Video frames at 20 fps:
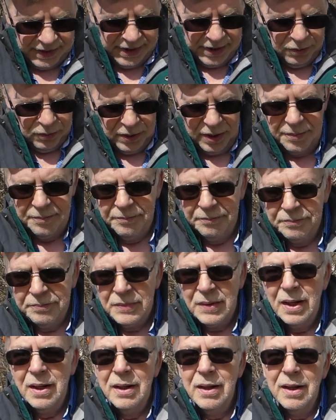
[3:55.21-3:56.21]
Anyway,
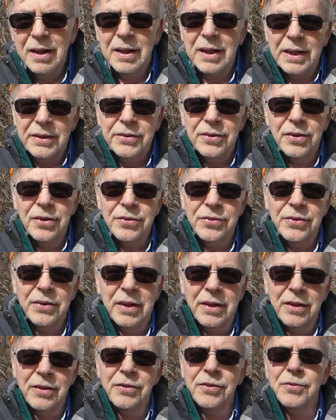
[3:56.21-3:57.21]
I hate those
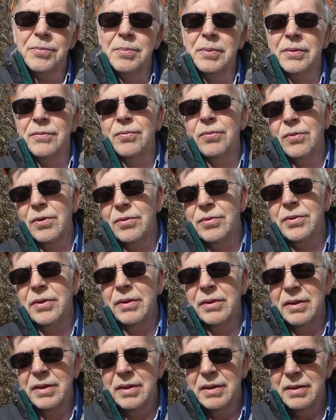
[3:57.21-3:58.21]
things, but
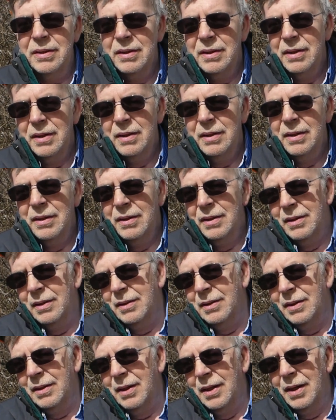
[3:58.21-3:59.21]
fortunately,
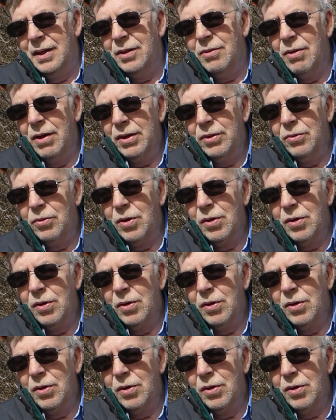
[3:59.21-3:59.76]
Greg at